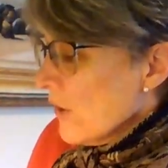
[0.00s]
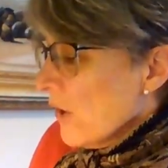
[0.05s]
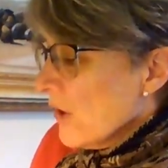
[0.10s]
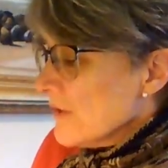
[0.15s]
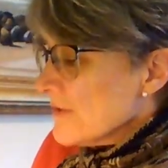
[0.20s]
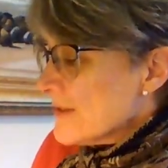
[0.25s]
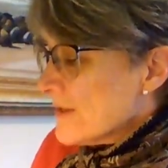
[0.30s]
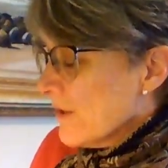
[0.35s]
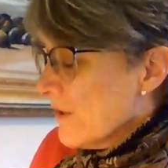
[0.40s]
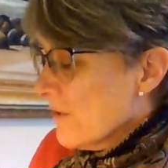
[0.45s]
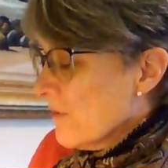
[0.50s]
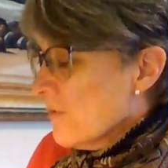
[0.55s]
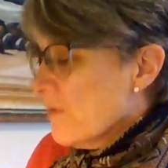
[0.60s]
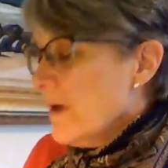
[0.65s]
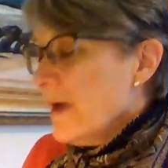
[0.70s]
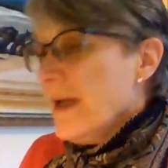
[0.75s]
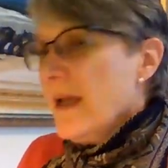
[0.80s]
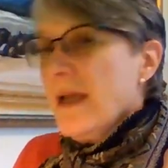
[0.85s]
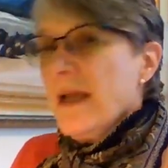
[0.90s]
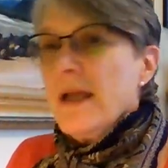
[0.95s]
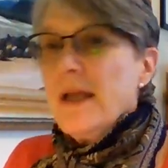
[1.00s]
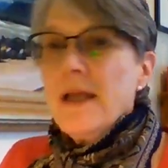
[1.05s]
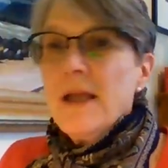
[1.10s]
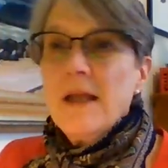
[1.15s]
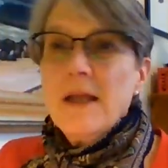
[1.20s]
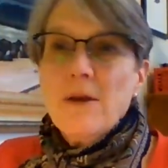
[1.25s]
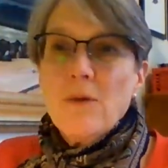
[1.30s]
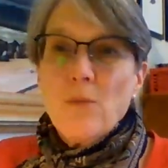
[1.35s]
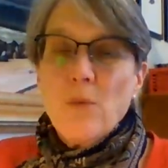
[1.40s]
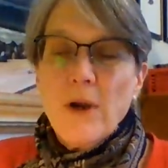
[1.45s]
also
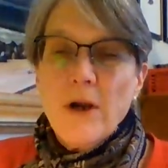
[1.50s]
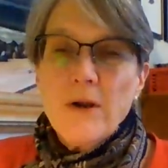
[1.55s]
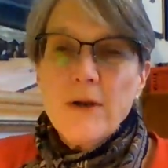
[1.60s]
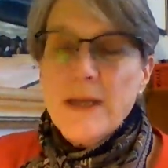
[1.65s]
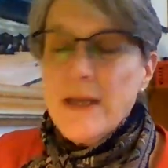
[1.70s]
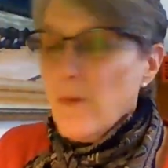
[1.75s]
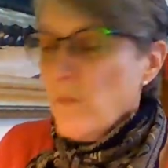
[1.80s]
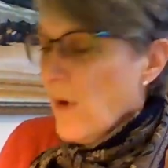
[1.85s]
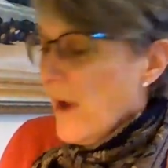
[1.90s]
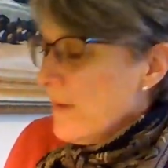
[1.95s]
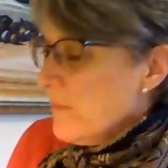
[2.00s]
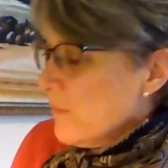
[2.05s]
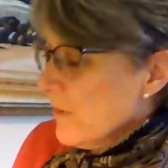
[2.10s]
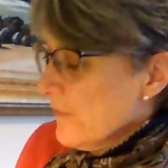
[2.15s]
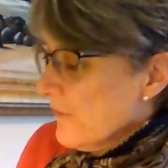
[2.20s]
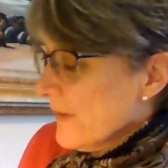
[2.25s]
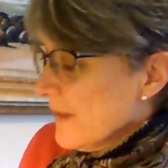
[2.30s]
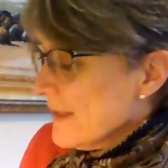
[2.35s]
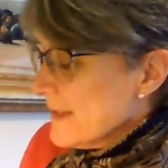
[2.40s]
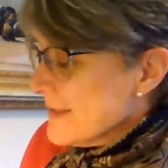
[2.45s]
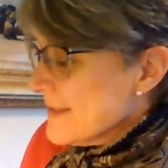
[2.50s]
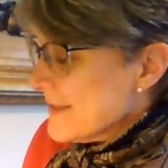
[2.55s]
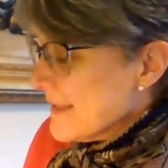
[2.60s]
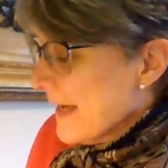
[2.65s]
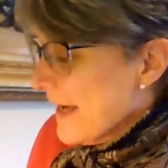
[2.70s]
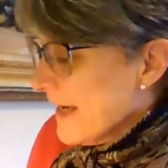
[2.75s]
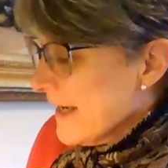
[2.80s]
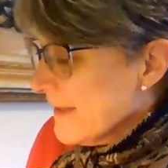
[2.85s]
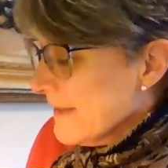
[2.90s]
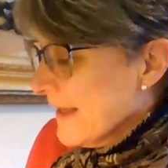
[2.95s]
where he went with it in
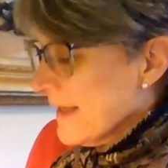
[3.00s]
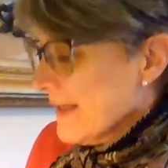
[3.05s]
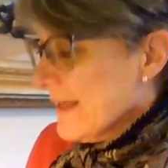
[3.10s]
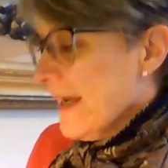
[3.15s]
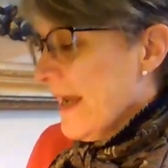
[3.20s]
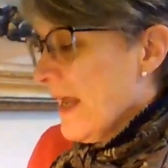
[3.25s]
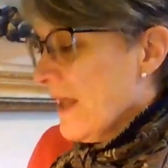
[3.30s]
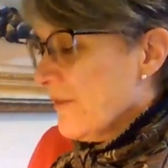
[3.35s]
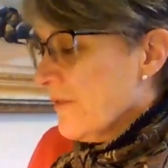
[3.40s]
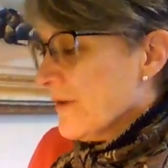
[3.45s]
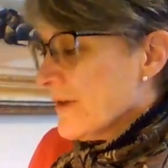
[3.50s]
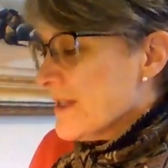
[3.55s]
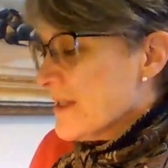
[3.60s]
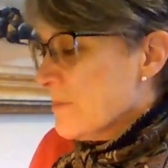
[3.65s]
saying that Catholics